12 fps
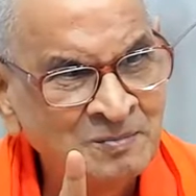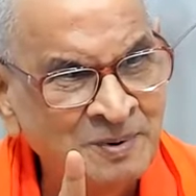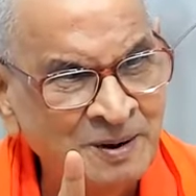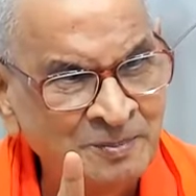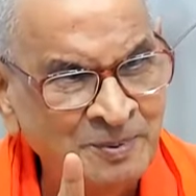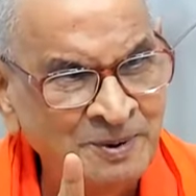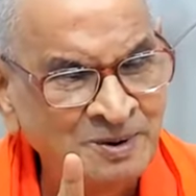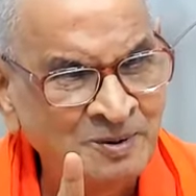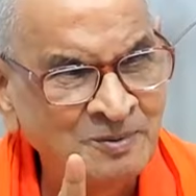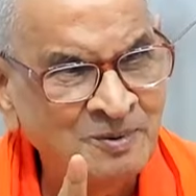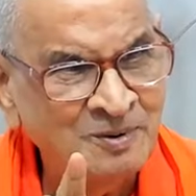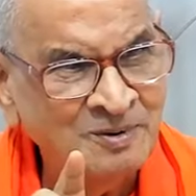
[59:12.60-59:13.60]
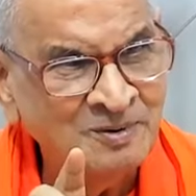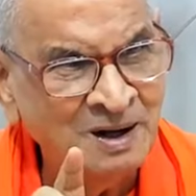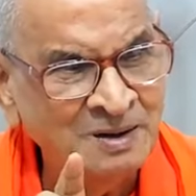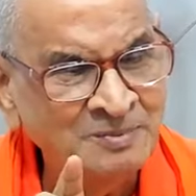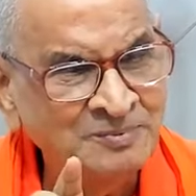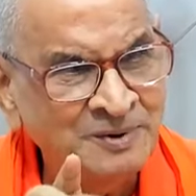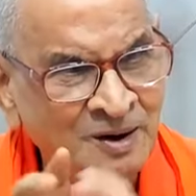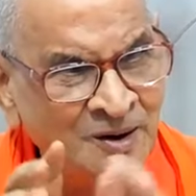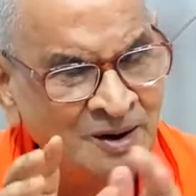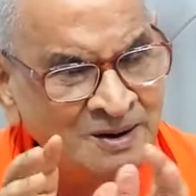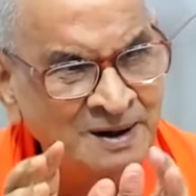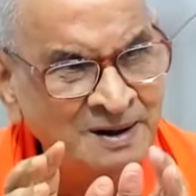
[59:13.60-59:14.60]
Purpose of life and
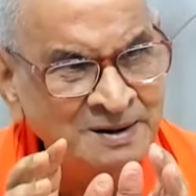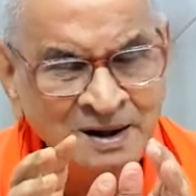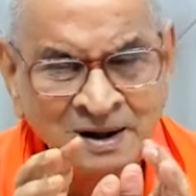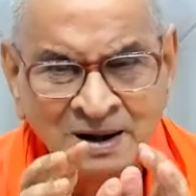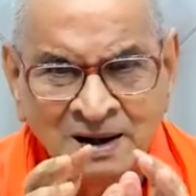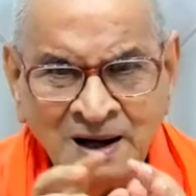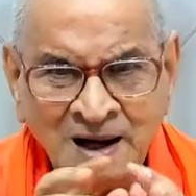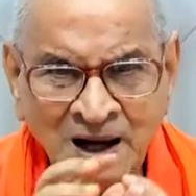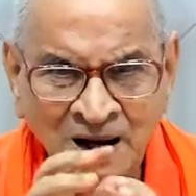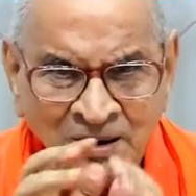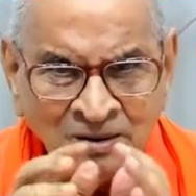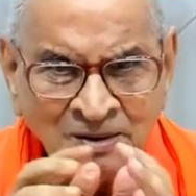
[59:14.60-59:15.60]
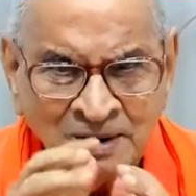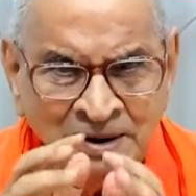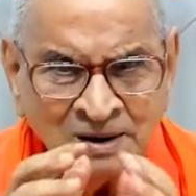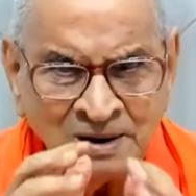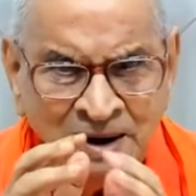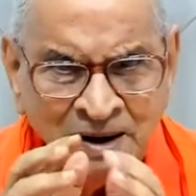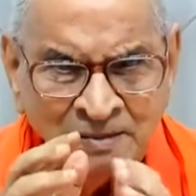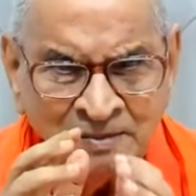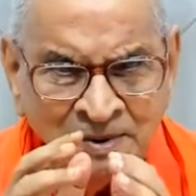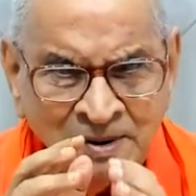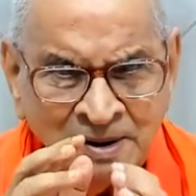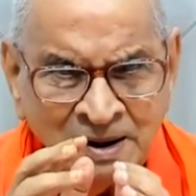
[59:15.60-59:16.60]
all that have come